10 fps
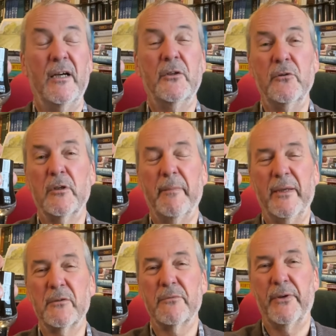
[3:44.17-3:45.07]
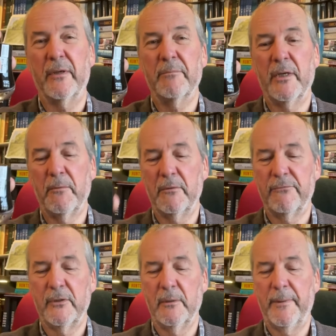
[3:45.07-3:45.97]
a good amount of ink, but it
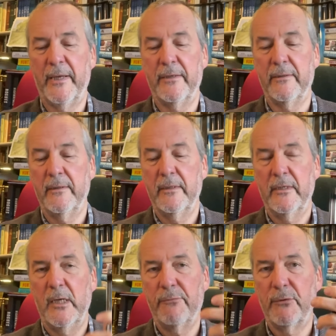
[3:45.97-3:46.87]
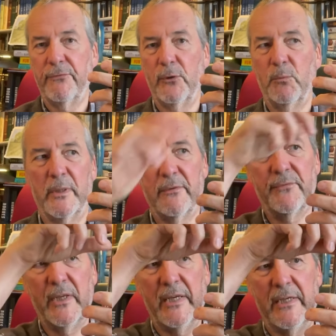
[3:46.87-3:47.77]
won't fill the pen. If you fill one
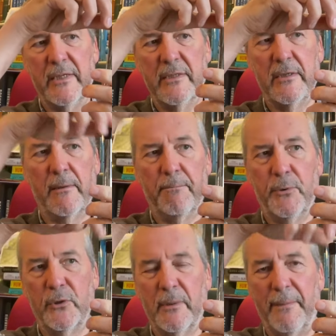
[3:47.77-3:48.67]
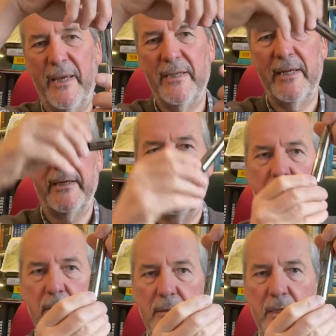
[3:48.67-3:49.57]
of these, put the pen
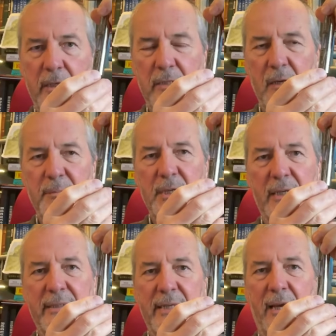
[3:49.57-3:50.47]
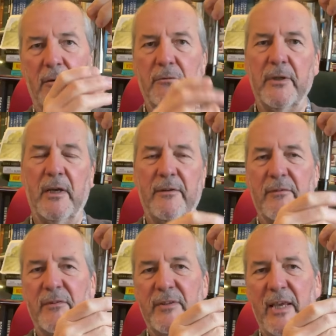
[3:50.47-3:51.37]
in, turn it upside down,
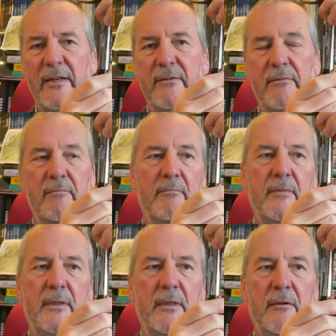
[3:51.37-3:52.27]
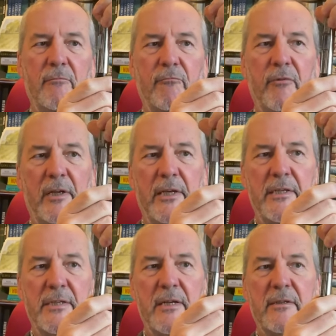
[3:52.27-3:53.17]
and then
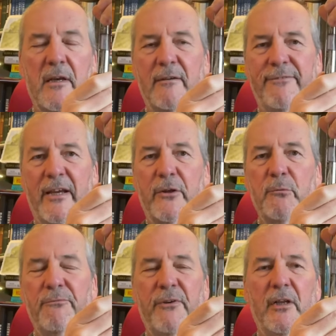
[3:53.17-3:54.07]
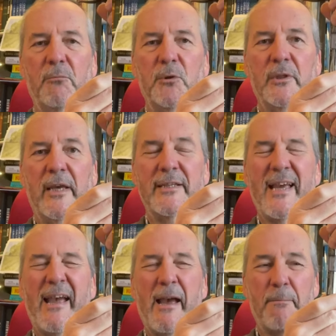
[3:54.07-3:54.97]
release it, a vacuum filler will get
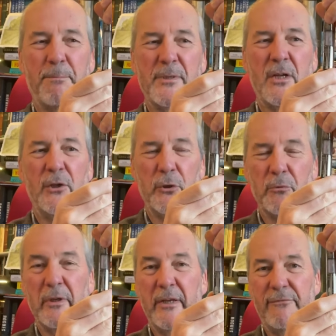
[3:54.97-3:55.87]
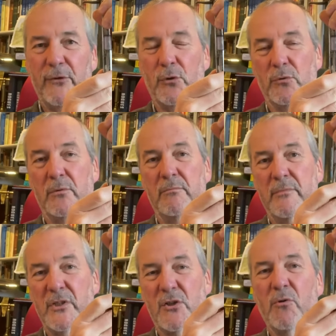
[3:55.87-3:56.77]
absolutely full,
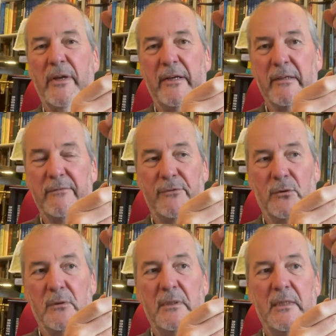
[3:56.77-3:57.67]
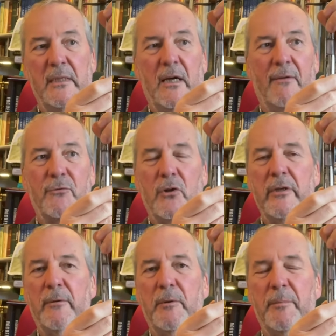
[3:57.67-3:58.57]
stonkingly full. I've
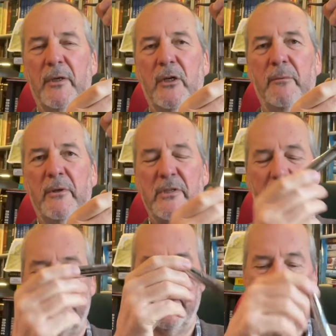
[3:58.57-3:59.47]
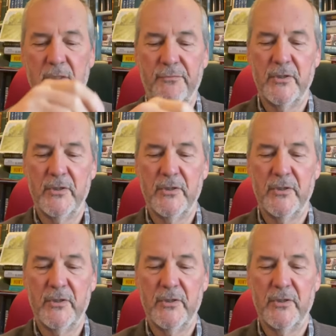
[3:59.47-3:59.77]
tried it with my Homo sapiens